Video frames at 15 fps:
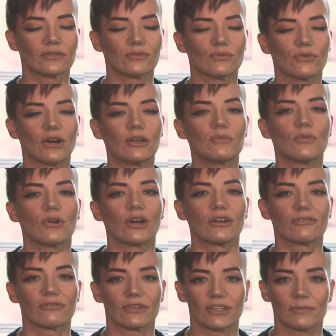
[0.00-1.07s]
1 more,
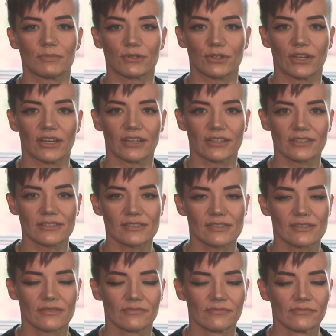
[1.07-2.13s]
fill up your
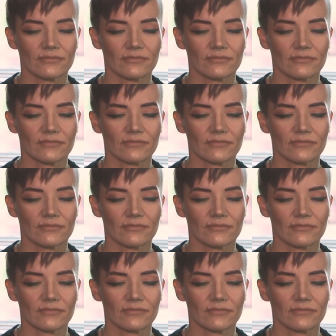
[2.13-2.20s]
lungs.